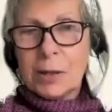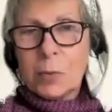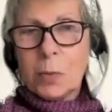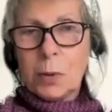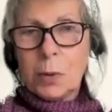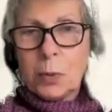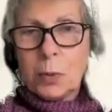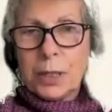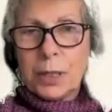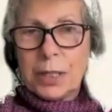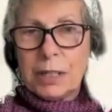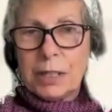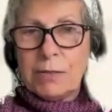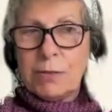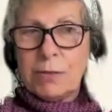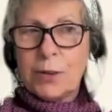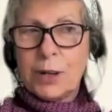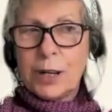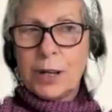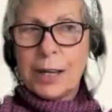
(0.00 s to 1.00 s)
but we can
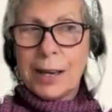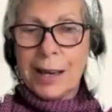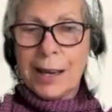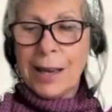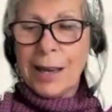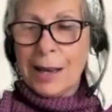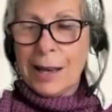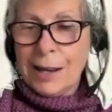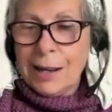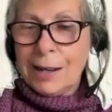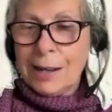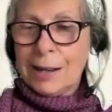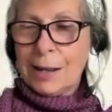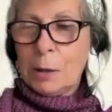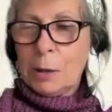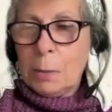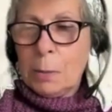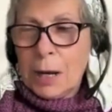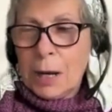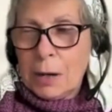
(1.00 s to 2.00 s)
forget
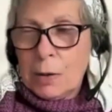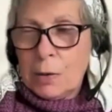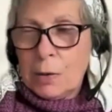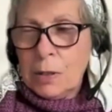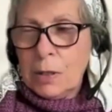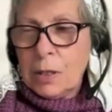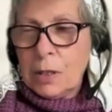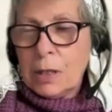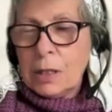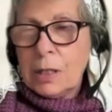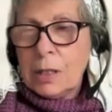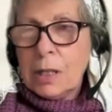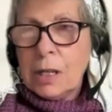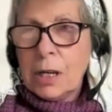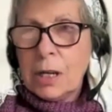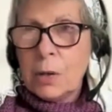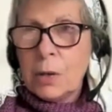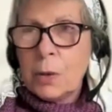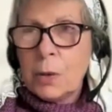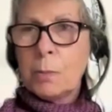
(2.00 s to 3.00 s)
about,
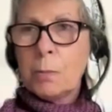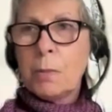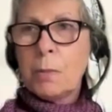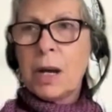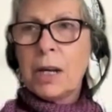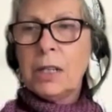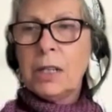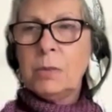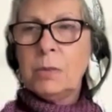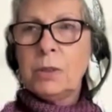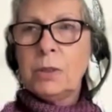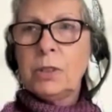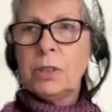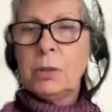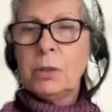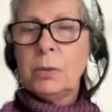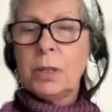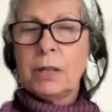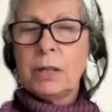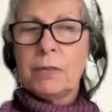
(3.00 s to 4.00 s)
the mind will
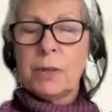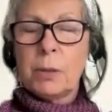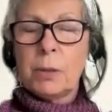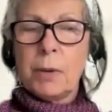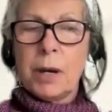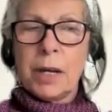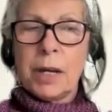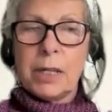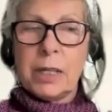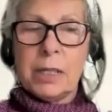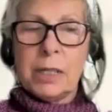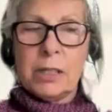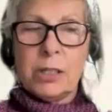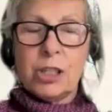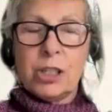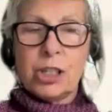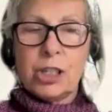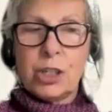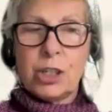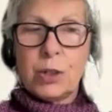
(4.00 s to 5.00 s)
do whatever the mind needs
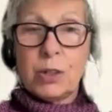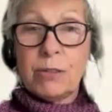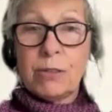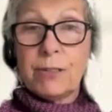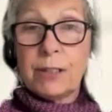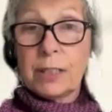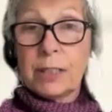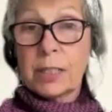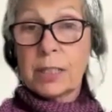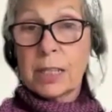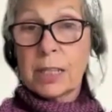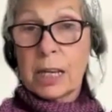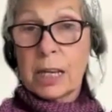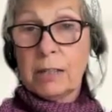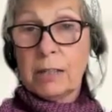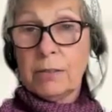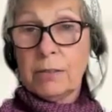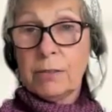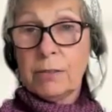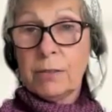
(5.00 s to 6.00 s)
to do to feel
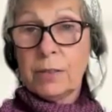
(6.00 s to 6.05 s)
safe,